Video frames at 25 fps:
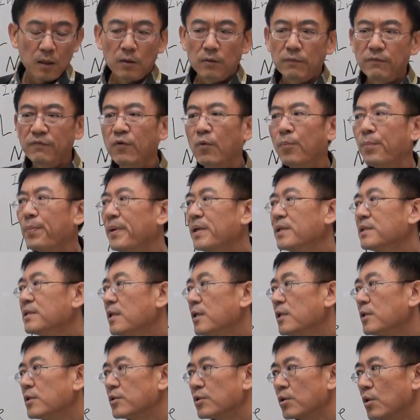For
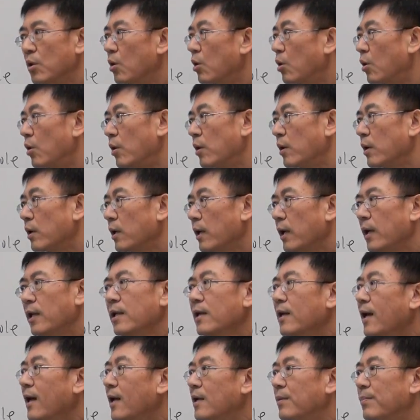business law,
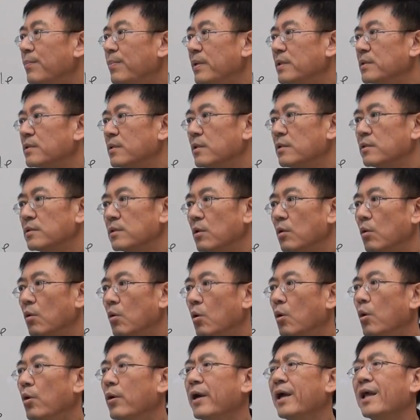any kind of business
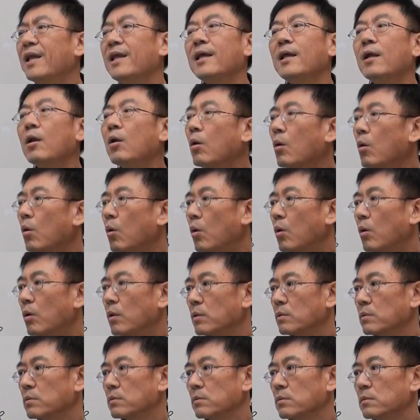law, any
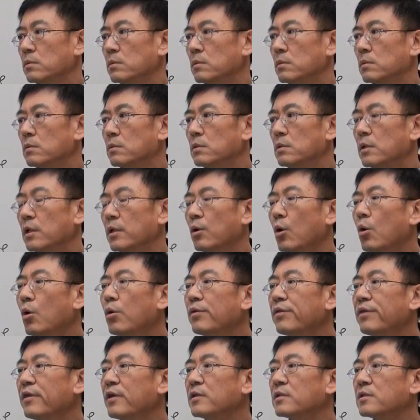law, the
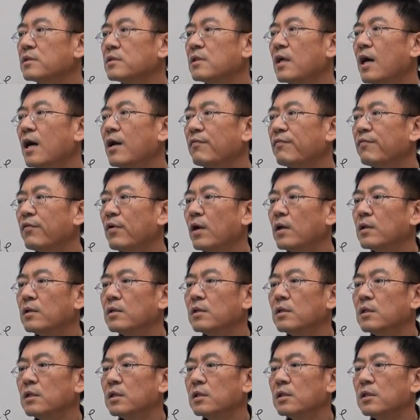whole thing starts
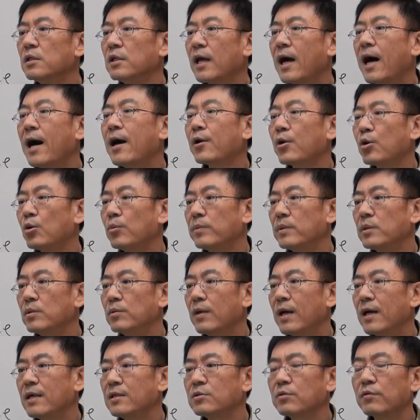from the argument,
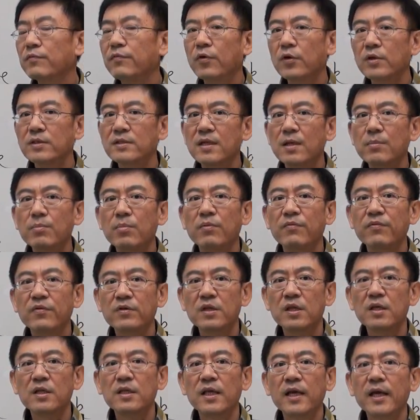right? So for example, for
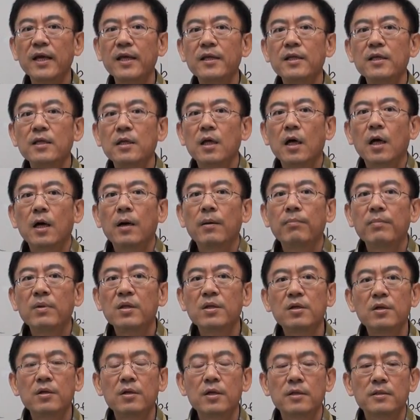today's
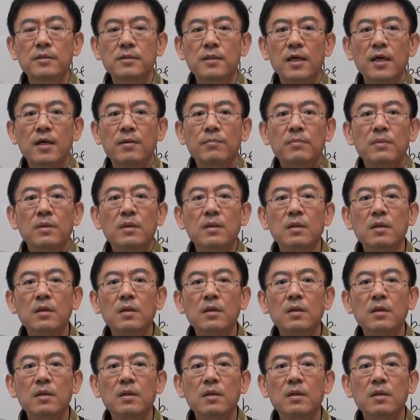midterm exam,